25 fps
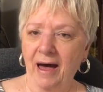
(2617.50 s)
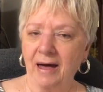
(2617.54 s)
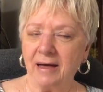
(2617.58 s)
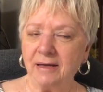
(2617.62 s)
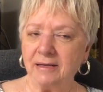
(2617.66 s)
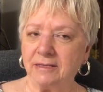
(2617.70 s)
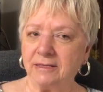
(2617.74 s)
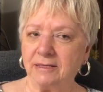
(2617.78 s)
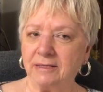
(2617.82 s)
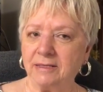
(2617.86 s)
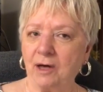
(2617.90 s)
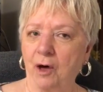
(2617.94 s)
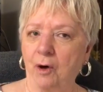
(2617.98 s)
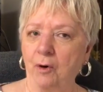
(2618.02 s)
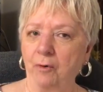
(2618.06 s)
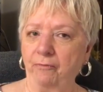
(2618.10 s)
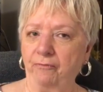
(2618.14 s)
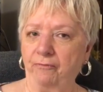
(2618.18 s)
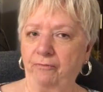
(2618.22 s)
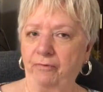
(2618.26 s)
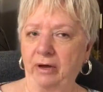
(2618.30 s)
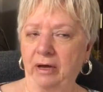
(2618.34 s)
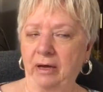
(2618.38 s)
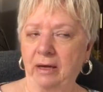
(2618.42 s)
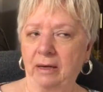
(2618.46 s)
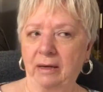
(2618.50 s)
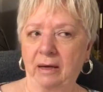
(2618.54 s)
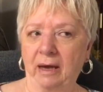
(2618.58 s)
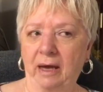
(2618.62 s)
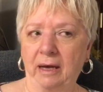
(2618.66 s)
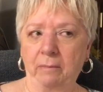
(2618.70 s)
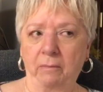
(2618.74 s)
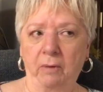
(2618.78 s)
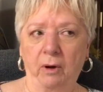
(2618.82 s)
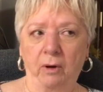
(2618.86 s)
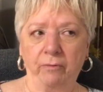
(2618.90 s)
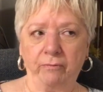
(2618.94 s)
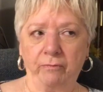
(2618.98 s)
Sophie
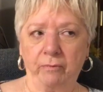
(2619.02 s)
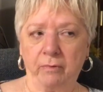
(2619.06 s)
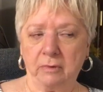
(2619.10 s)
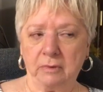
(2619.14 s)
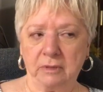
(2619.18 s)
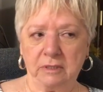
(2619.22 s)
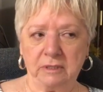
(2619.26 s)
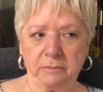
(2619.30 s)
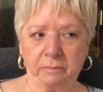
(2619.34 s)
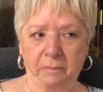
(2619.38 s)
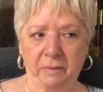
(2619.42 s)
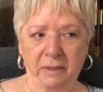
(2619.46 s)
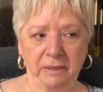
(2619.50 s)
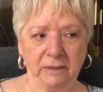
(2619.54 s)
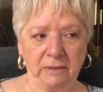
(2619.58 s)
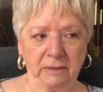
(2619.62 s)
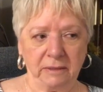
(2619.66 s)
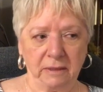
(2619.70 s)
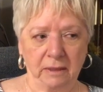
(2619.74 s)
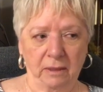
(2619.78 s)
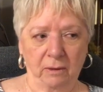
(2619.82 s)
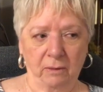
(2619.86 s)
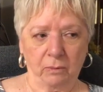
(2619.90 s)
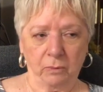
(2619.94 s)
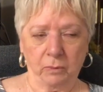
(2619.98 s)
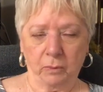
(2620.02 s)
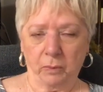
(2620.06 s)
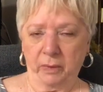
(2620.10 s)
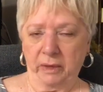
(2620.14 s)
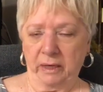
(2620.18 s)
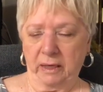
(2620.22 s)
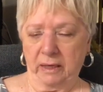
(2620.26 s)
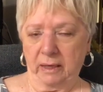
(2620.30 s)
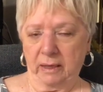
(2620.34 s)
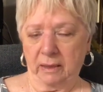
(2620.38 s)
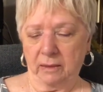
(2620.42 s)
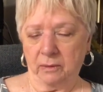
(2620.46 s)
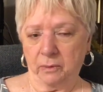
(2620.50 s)
came over and spent the
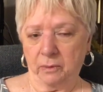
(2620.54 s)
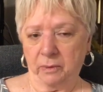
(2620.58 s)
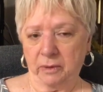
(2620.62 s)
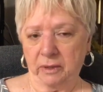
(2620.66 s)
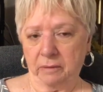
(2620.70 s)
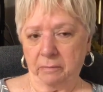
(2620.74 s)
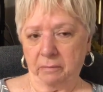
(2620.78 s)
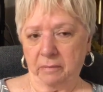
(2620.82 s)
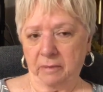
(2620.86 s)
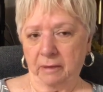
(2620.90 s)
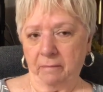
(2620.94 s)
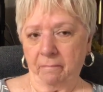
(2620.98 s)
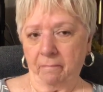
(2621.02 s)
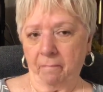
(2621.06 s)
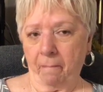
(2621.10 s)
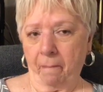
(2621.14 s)
weekend with me.